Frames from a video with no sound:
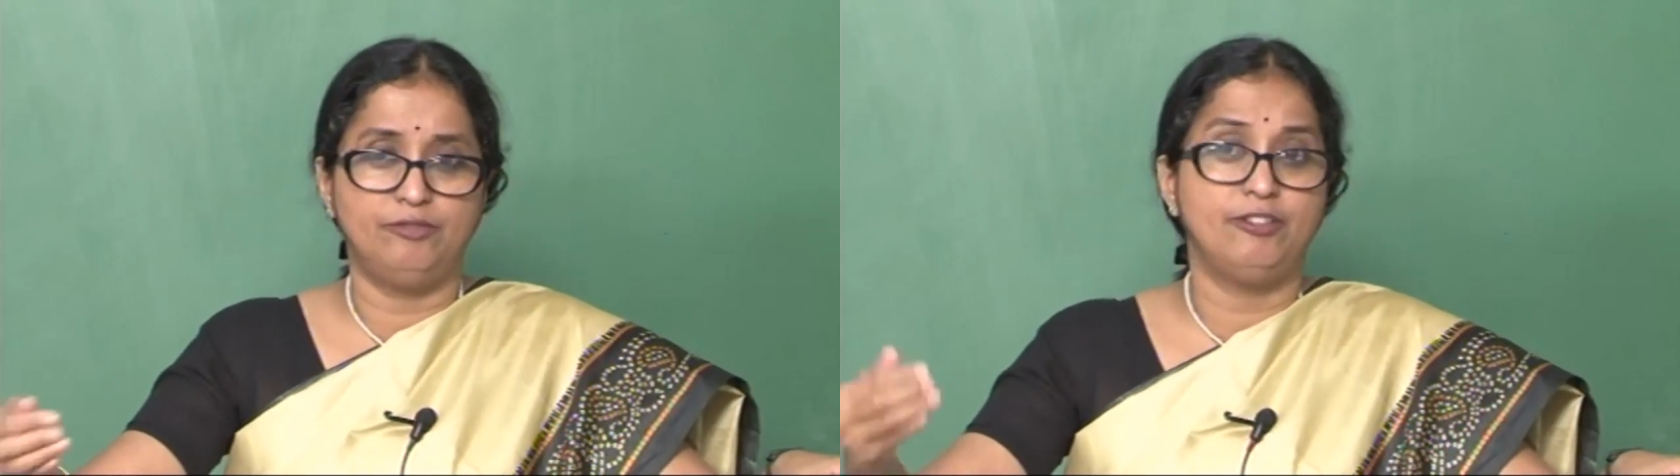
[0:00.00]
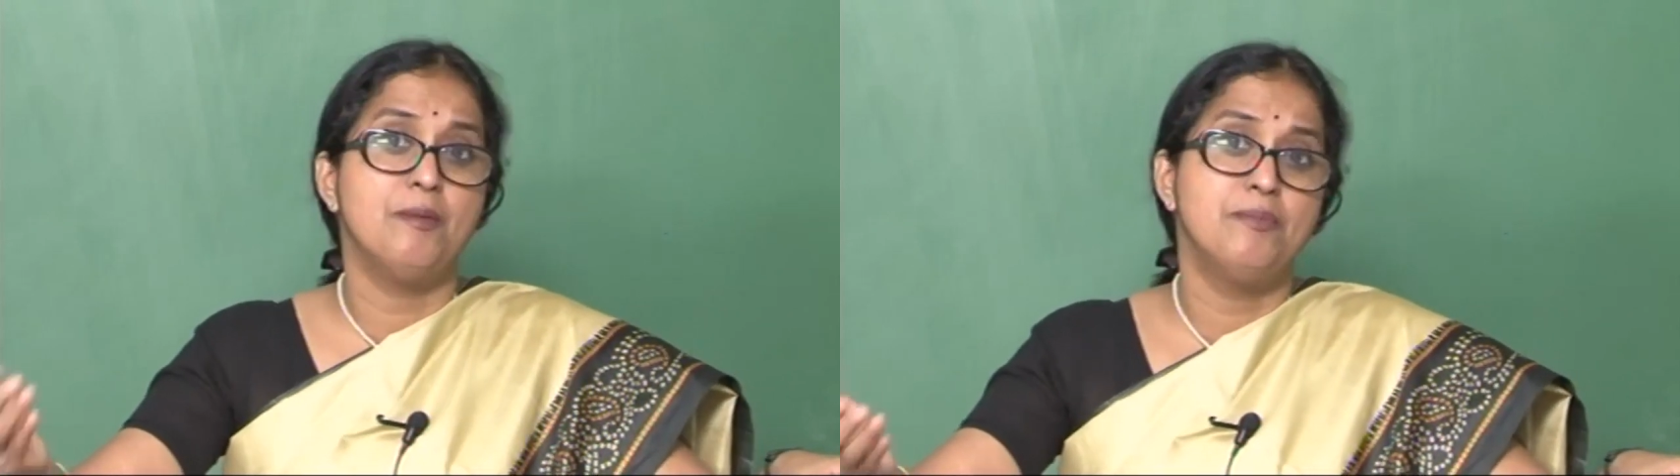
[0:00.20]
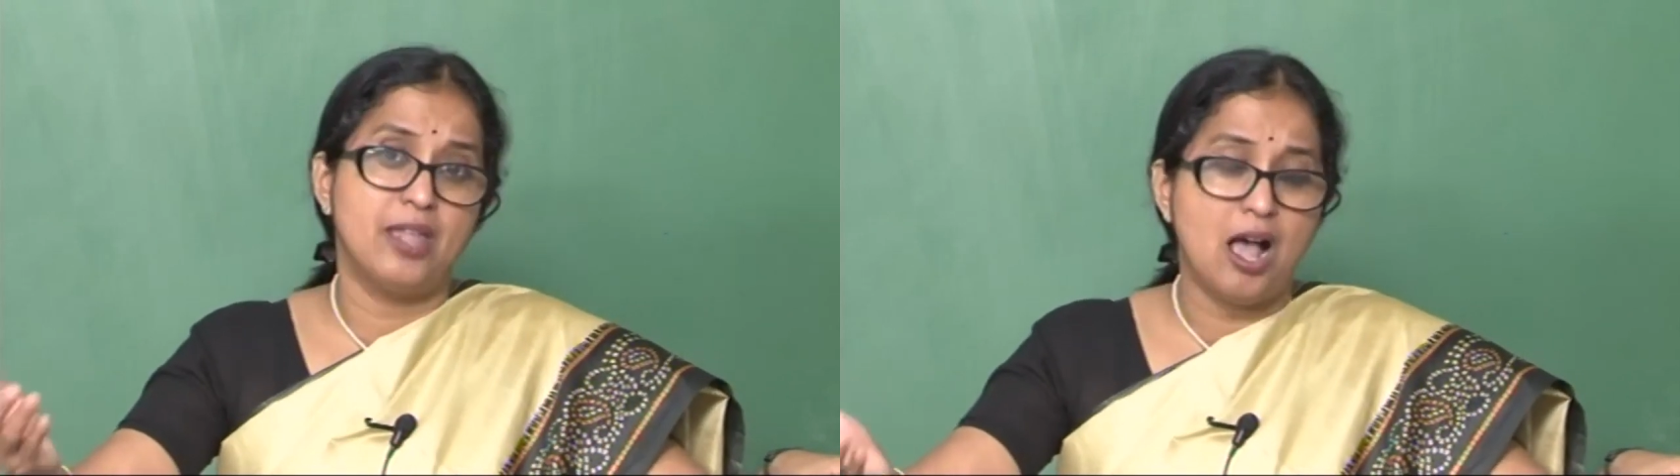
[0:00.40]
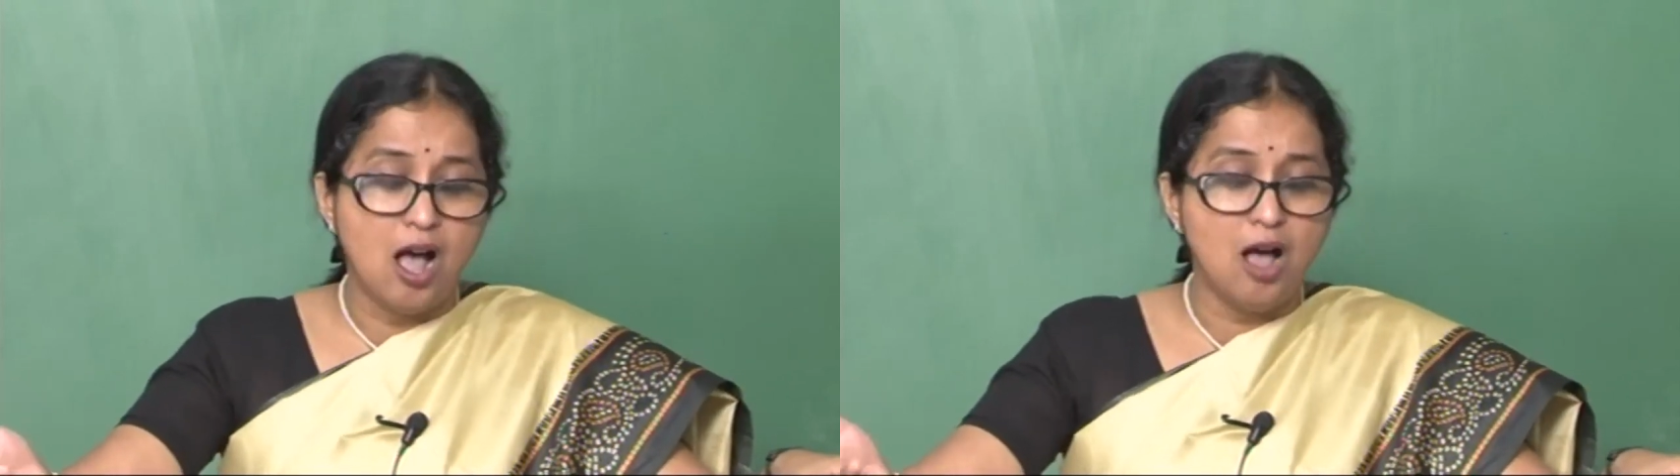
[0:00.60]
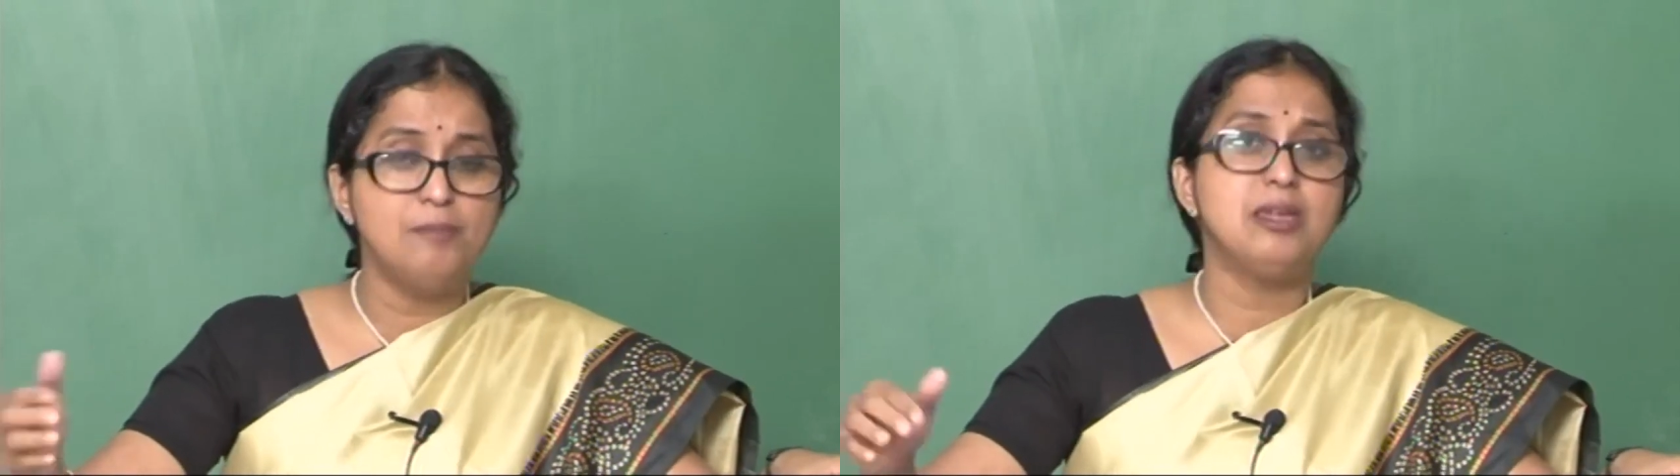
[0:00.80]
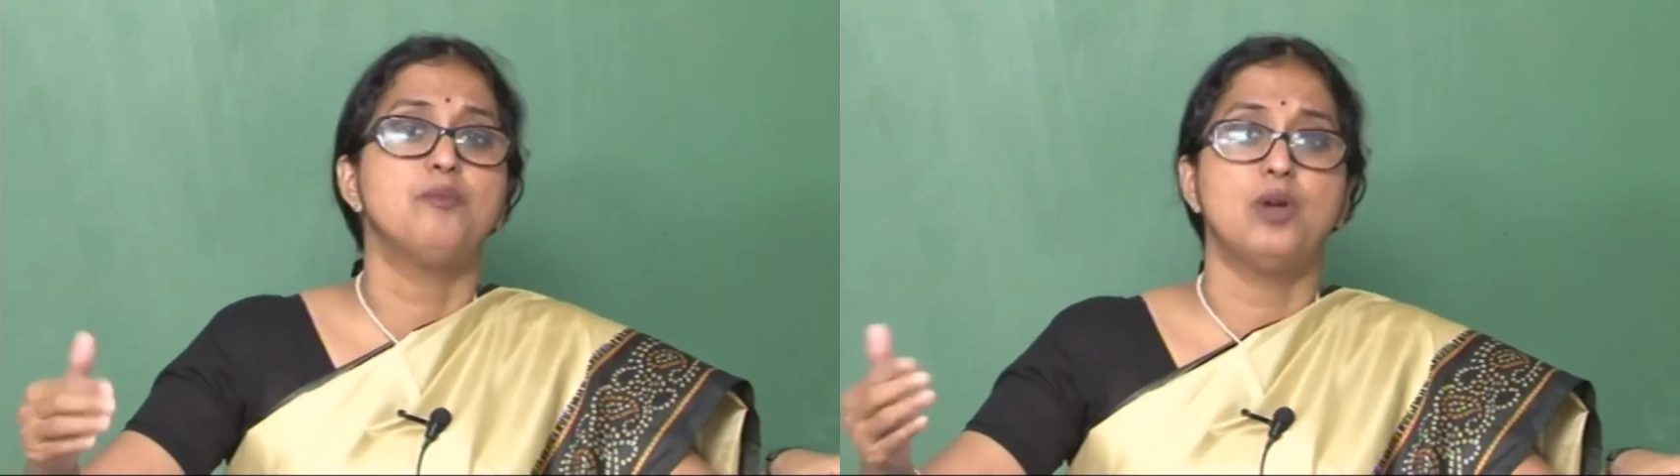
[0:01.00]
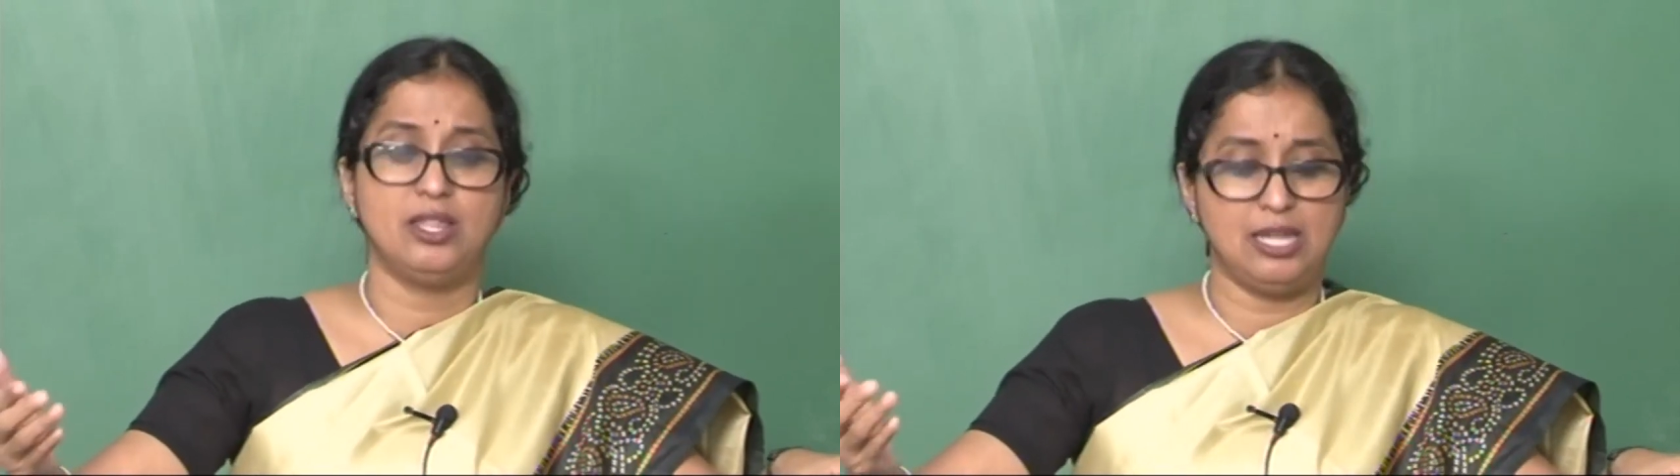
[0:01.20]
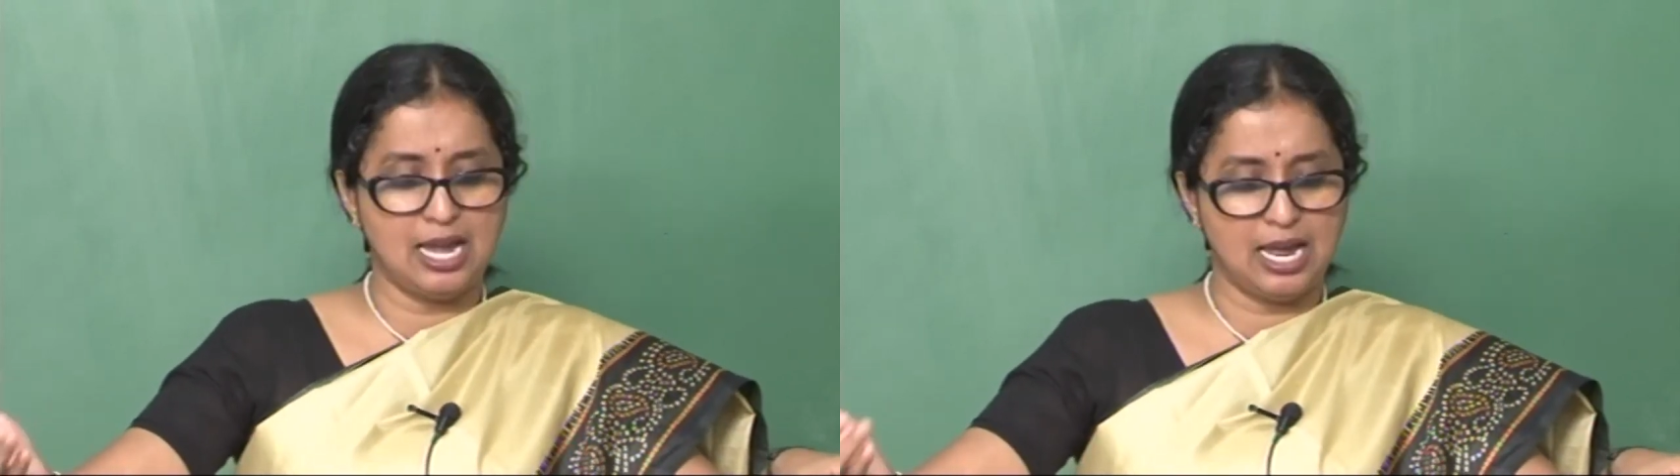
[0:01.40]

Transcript: from the army where they